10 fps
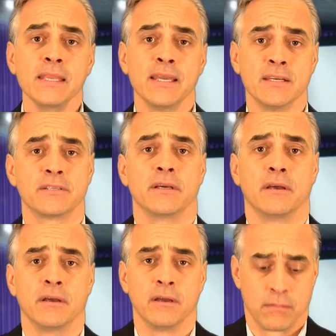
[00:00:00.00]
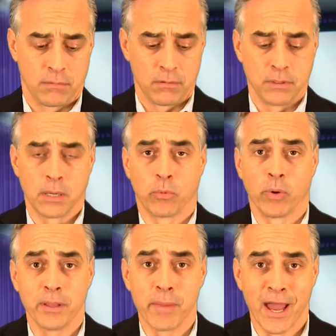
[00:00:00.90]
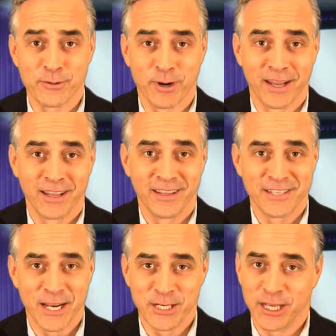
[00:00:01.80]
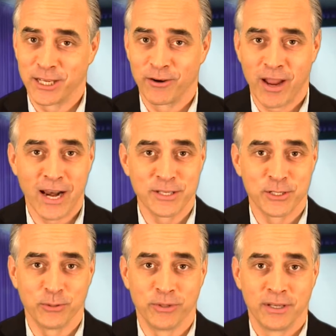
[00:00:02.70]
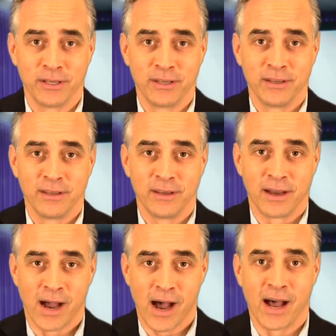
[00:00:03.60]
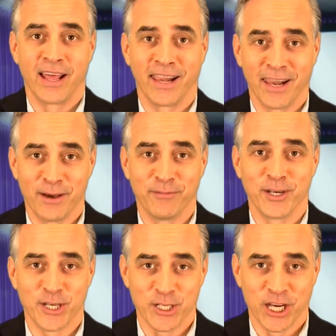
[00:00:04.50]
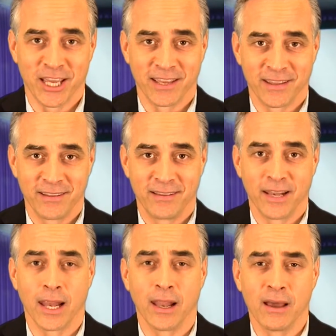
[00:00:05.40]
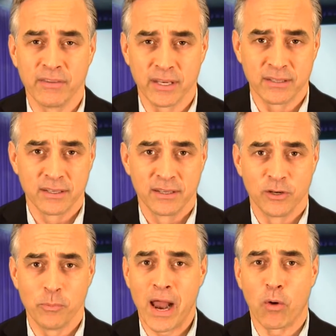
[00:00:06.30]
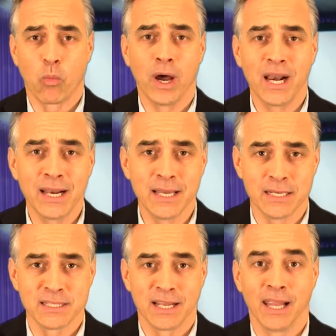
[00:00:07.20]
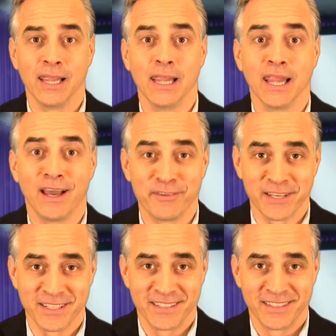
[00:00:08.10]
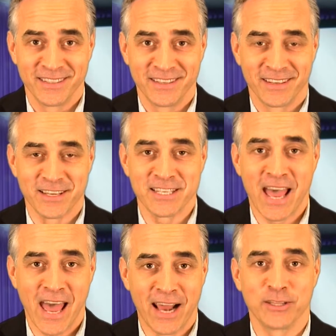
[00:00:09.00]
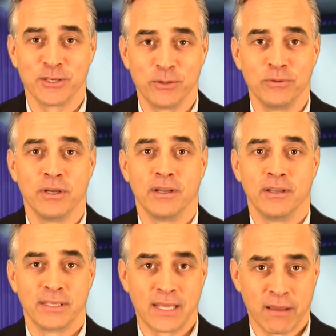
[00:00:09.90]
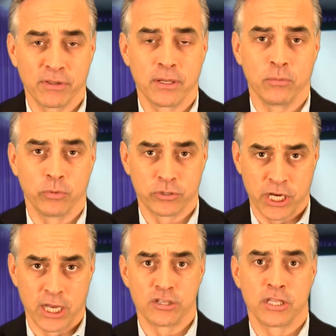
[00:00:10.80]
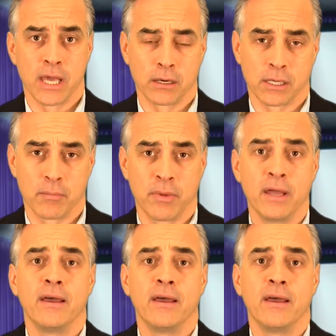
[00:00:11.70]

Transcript: is, number one, the mantra, changing your attitude. I love auditioning, love it. No matter what it is, love it. Because attitude definitely will change the outcome.